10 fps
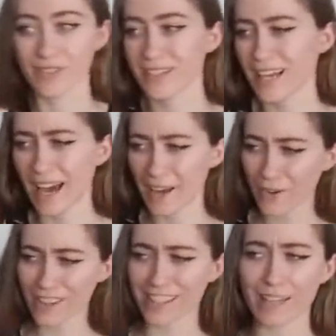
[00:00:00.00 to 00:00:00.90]
yeah, I
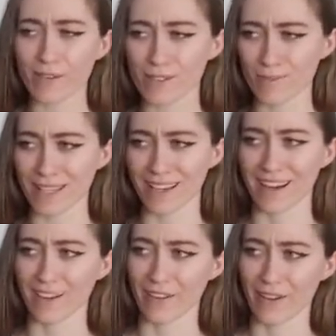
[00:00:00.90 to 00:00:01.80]
don't think that was me,
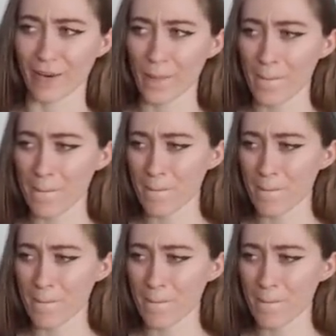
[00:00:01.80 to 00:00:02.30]
Kyle, though.